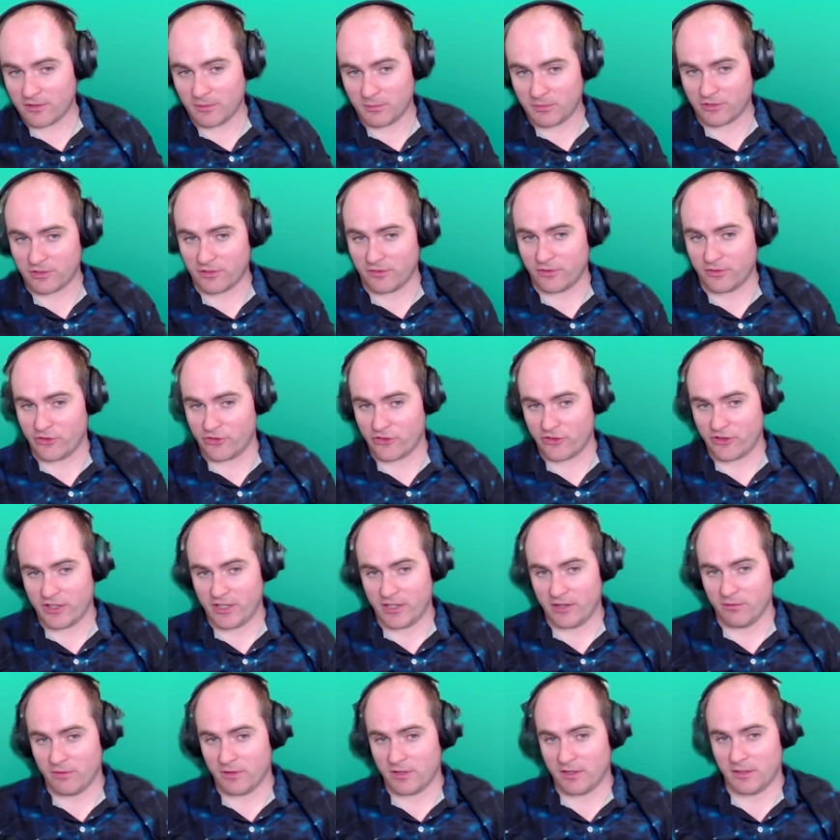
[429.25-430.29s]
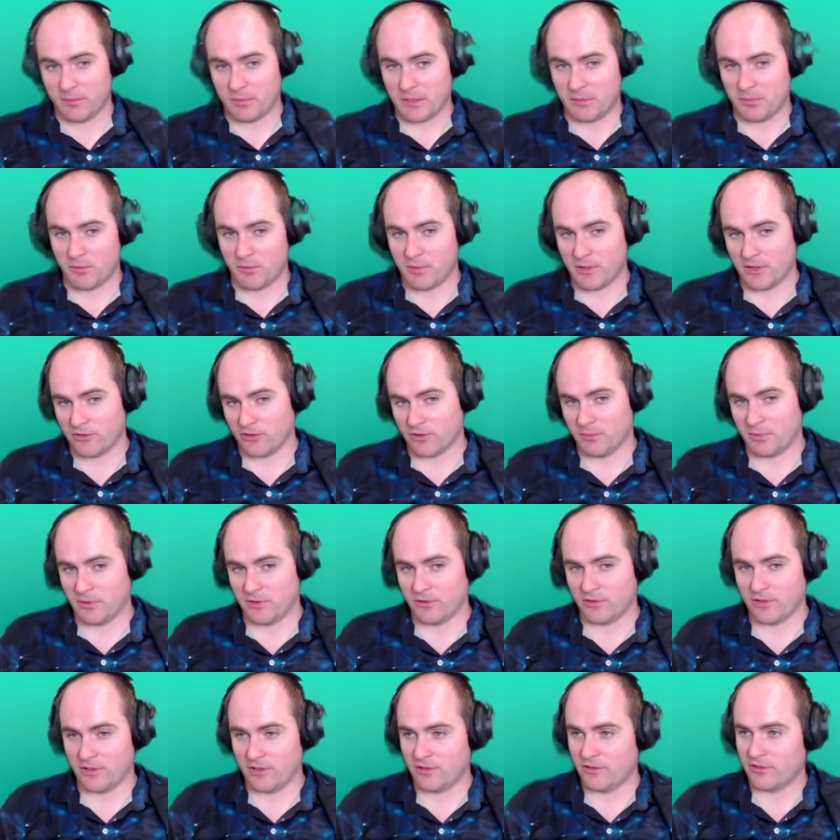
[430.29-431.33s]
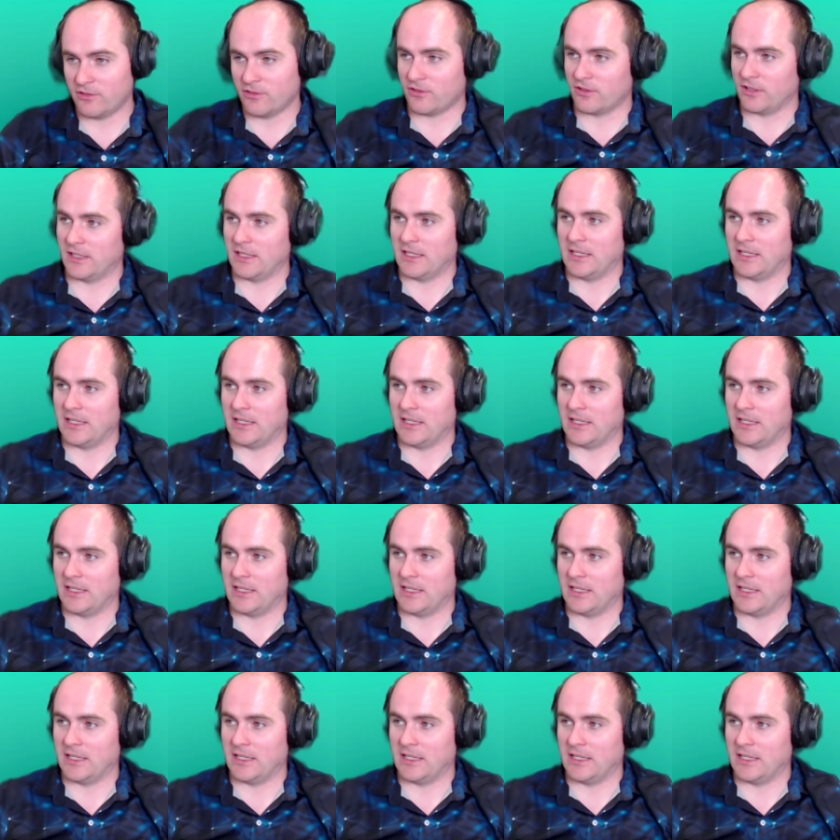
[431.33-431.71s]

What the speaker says: I'm a software engineer running a people person business,